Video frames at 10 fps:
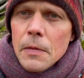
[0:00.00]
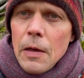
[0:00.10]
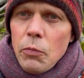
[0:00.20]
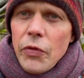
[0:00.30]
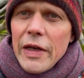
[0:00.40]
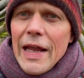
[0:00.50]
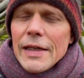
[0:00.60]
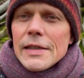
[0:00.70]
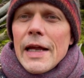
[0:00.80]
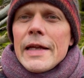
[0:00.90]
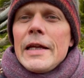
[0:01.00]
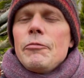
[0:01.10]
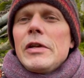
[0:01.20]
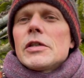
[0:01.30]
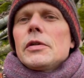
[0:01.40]
But the next day he
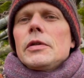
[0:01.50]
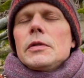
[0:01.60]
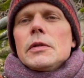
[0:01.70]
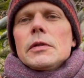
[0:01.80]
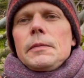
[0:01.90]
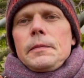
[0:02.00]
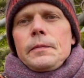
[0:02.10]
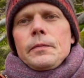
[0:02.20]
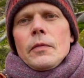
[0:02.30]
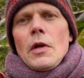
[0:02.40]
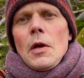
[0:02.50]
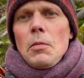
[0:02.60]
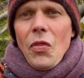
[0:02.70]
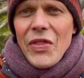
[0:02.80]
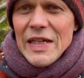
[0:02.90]
returned.
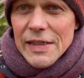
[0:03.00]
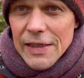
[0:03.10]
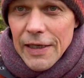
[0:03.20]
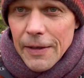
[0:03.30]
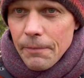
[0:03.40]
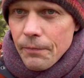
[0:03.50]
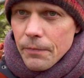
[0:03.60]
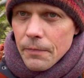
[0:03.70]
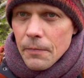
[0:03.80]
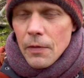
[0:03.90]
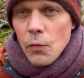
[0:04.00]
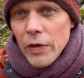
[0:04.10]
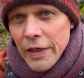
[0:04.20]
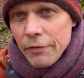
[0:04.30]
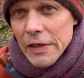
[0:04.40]
But this time,
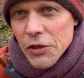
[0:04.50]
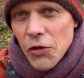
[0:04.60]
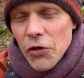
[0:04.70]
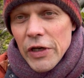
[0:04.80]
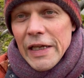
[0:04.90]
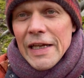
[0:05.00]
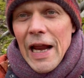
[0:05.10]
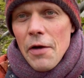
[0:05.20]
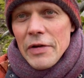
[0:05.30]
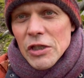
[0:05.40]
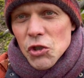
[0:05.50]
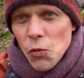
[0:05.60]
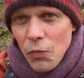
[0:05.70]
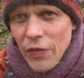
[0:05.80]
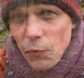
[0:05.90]
when he returned, he carried
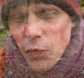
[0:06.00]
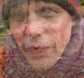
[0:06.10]
something with